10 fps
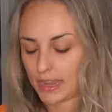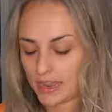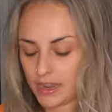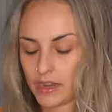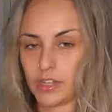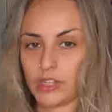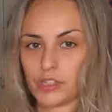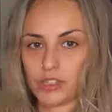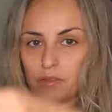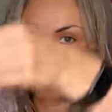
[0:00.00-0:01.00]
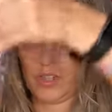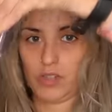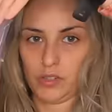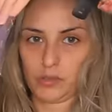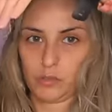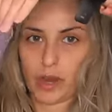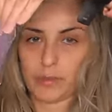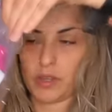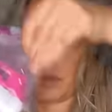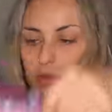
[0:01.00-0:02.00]
and I just it just
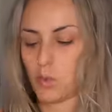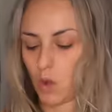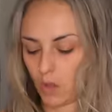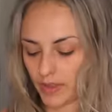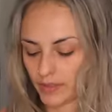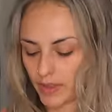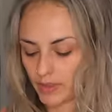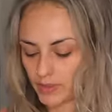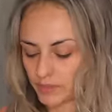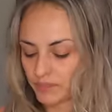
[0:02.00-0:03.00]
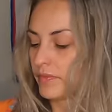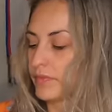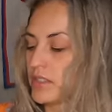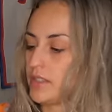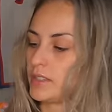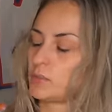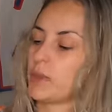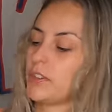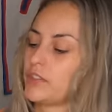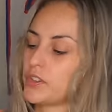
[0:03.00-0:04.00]
wraps up small like this. This is
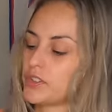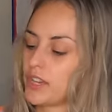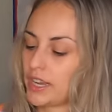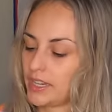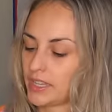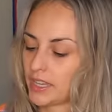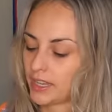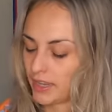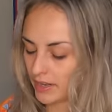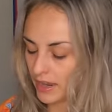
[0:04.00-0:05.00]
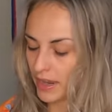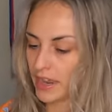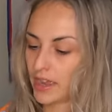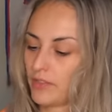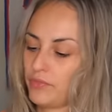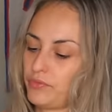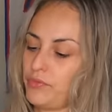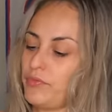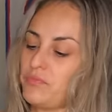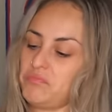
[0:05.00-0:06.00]
my first aid kit. I have
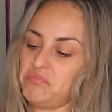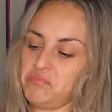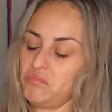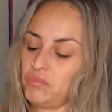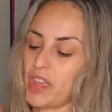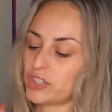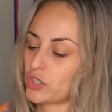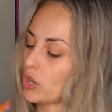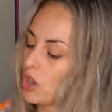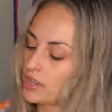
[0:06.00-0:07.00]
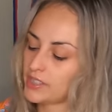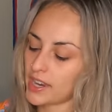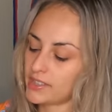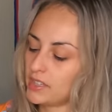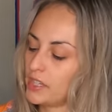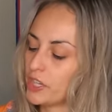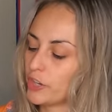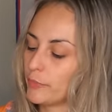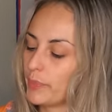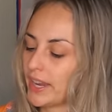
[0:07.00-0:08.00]
extra contacts in
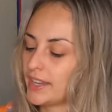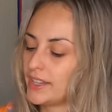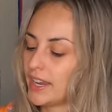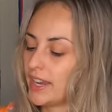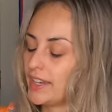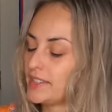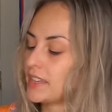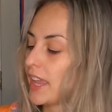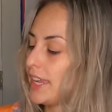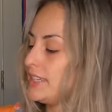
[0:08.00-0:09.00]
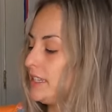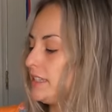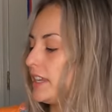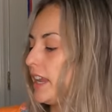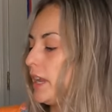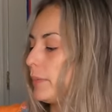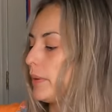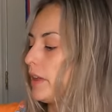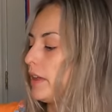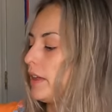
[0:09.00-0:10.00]
here, band-aids, KT tape,
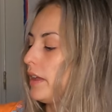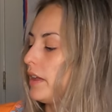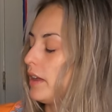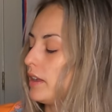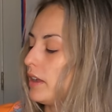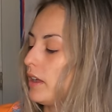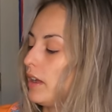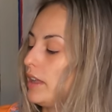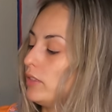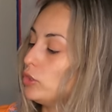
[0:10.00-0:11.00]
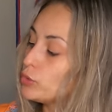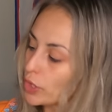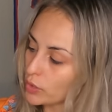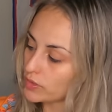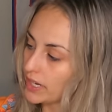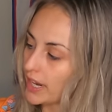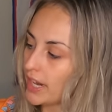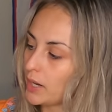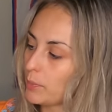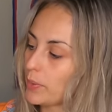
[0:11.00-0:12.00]
uh,
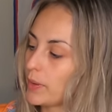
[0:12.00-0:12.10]
Leukotape,